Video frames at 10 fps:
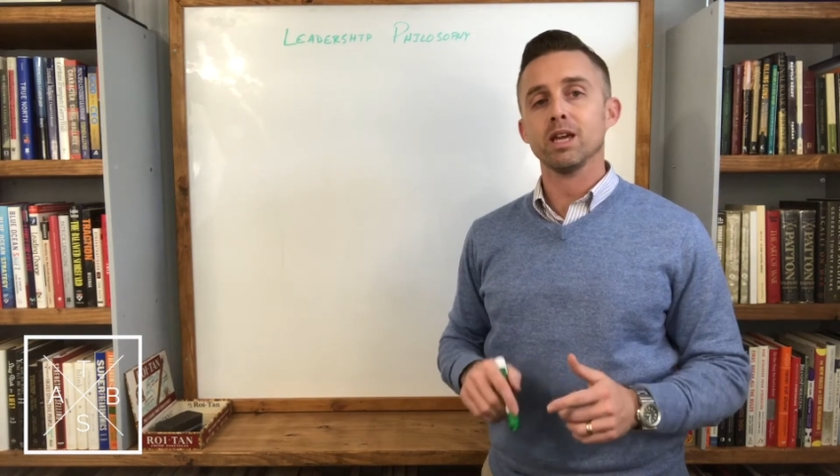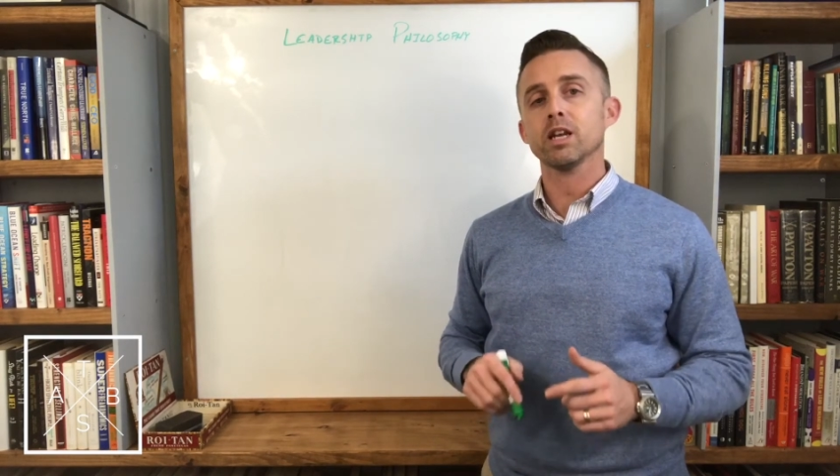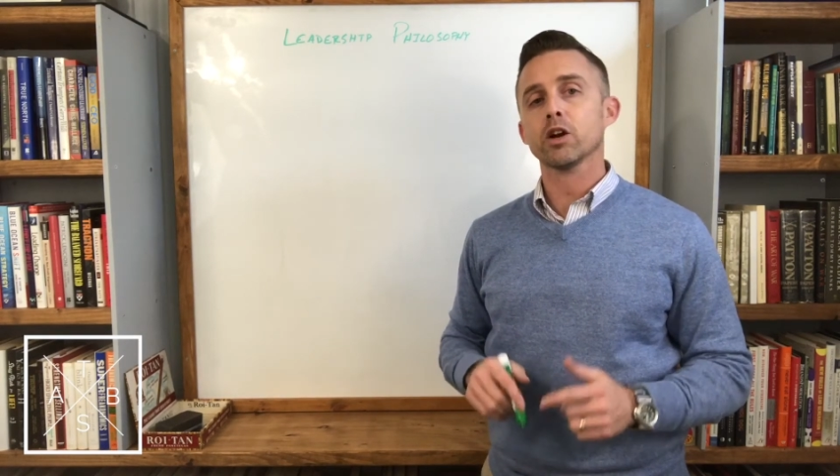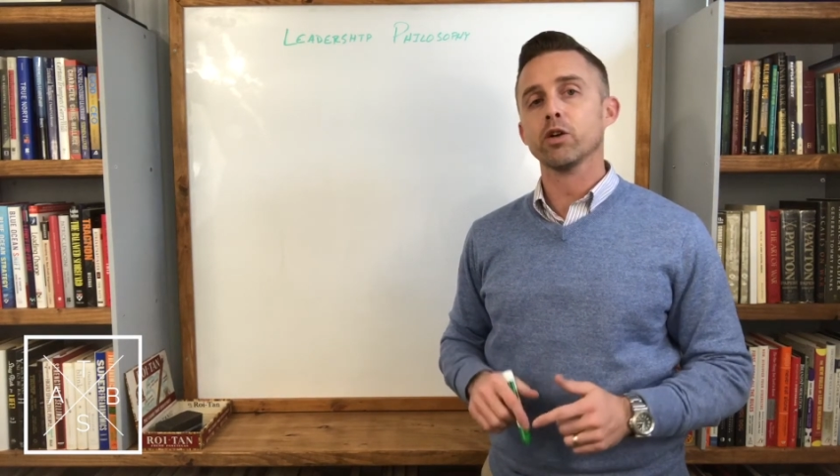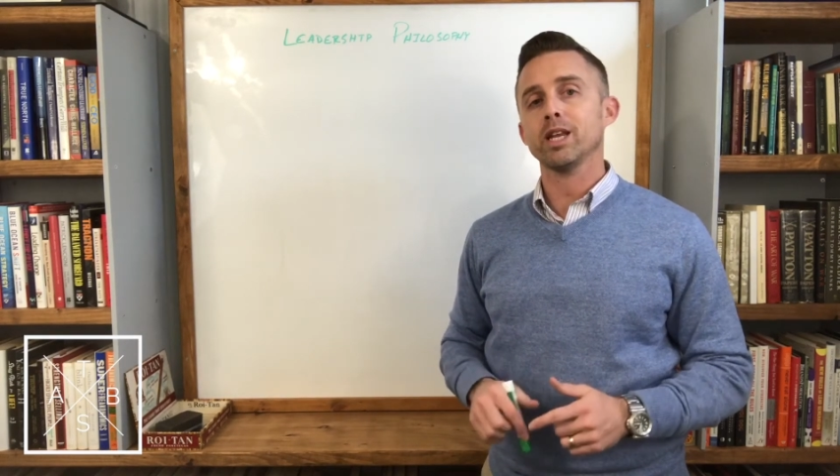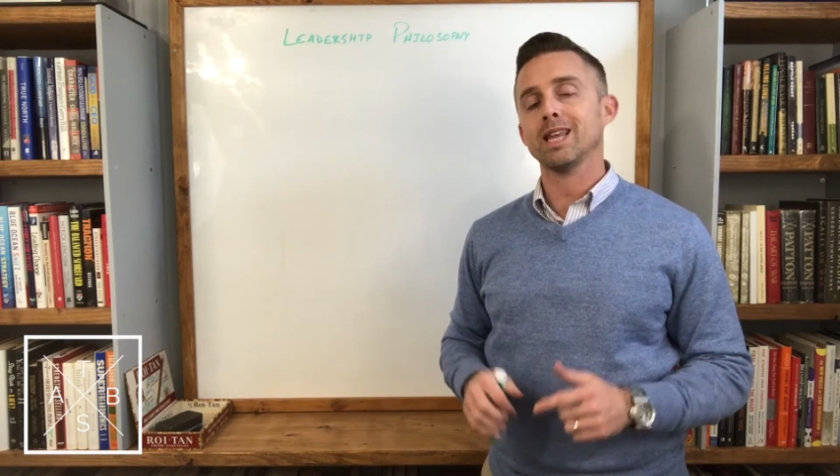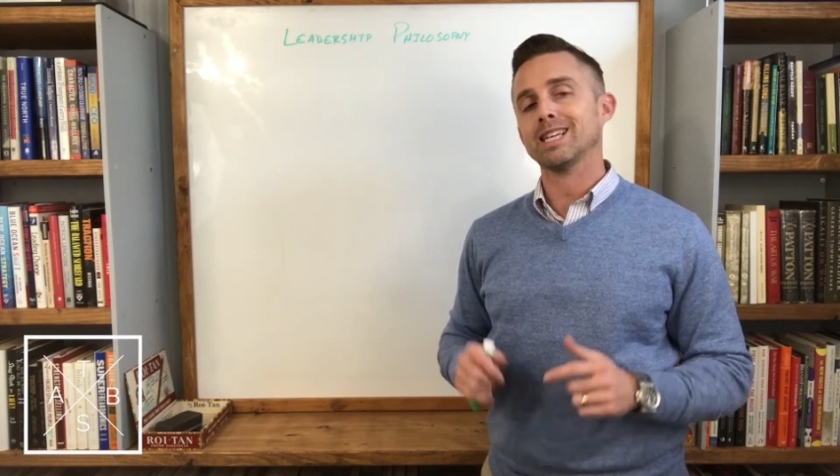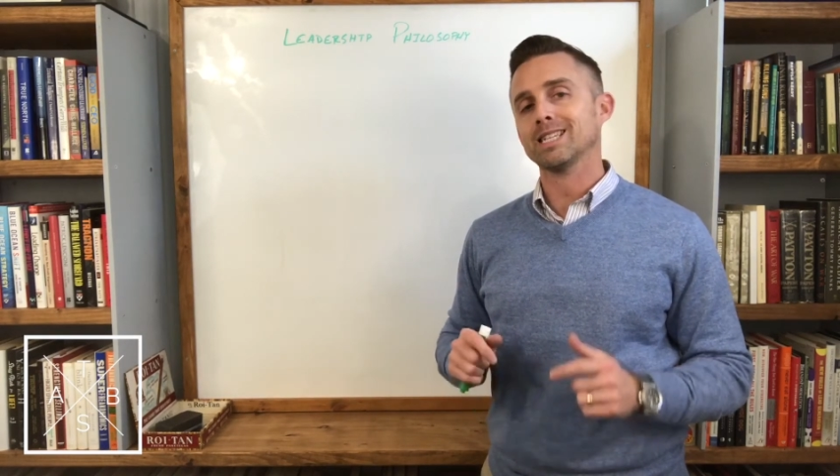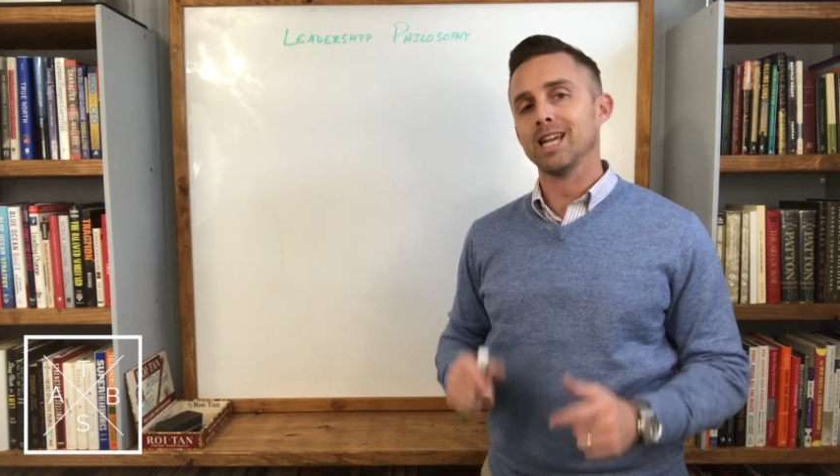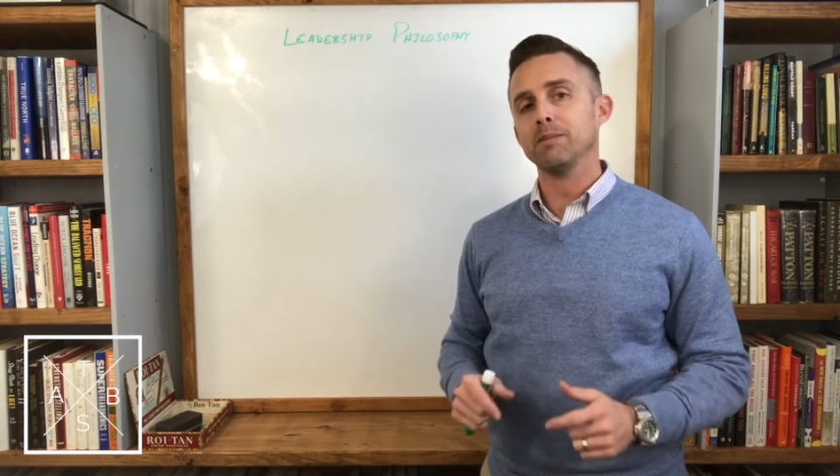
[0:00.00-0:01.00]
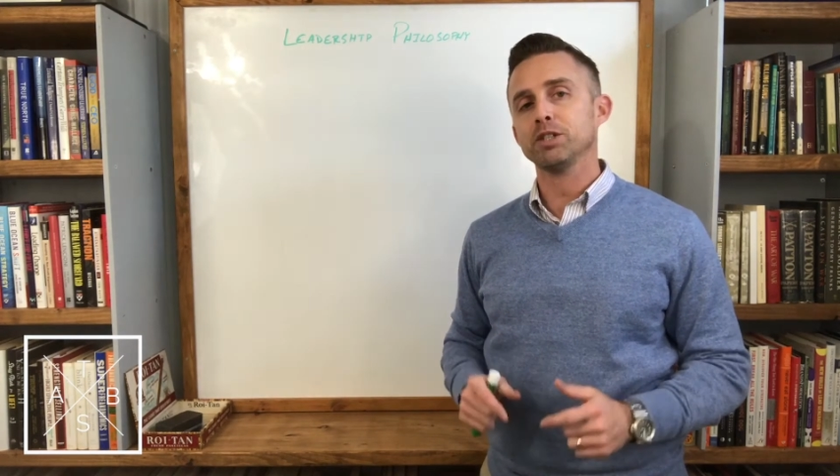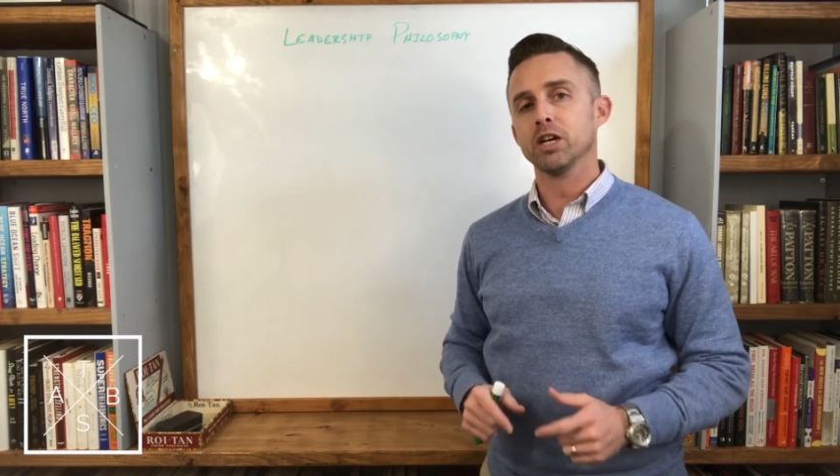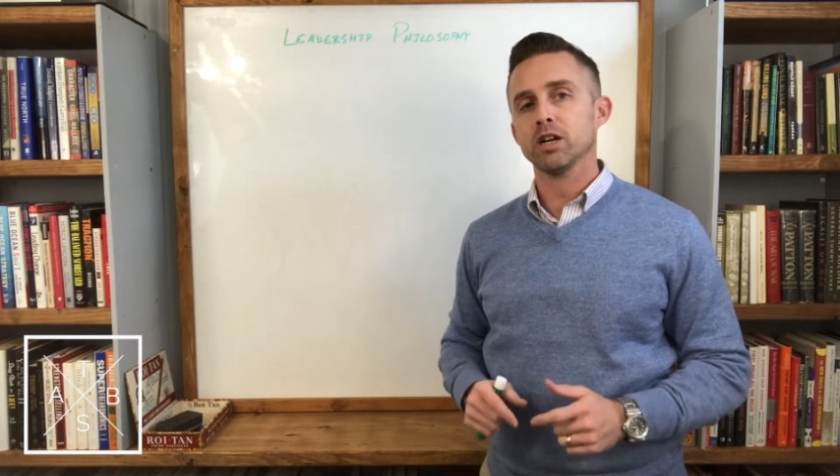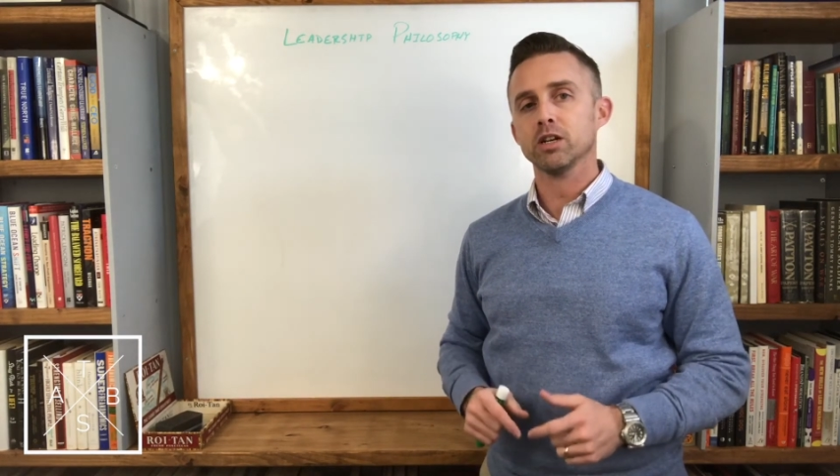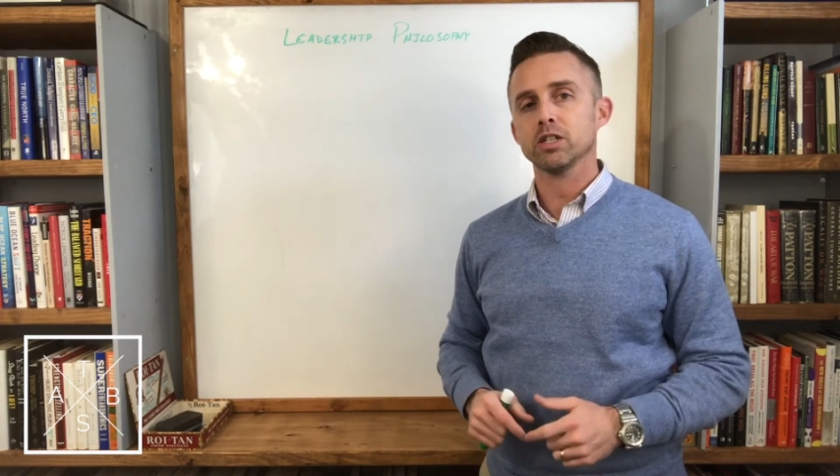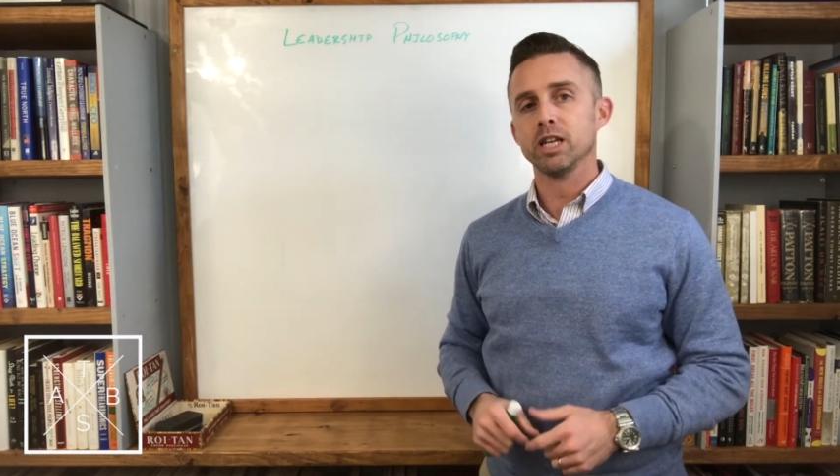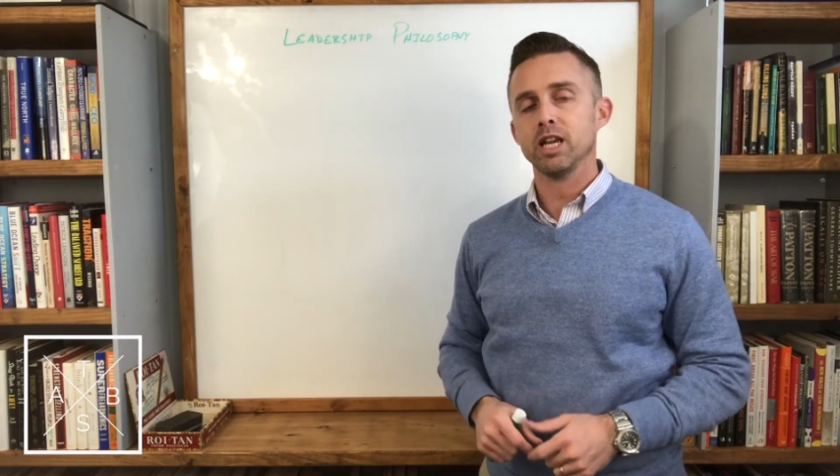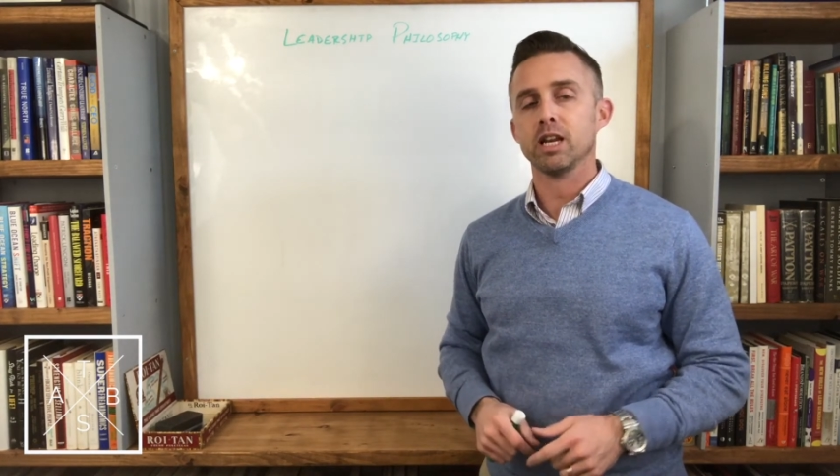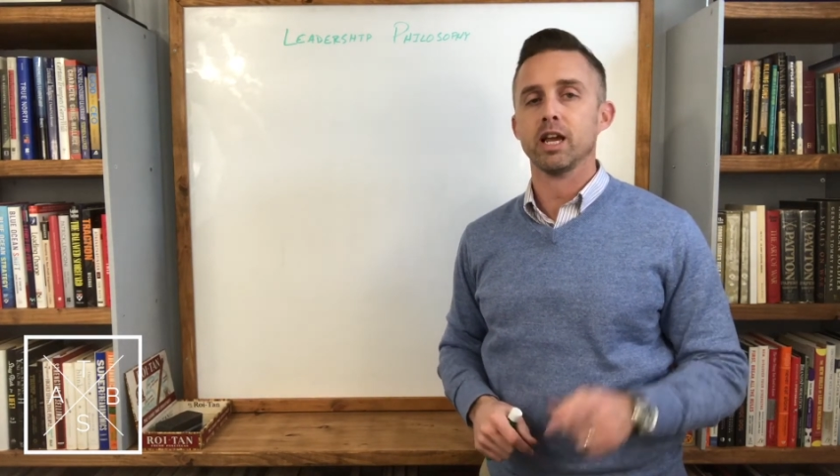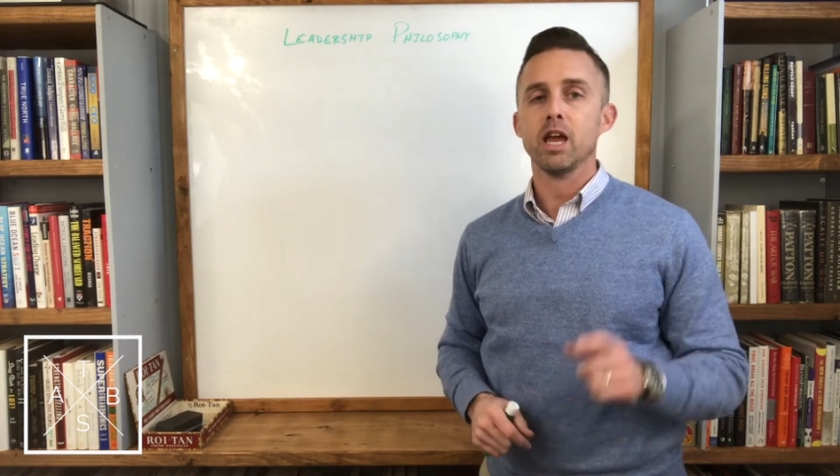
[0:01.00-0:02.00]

to create that same shared understanding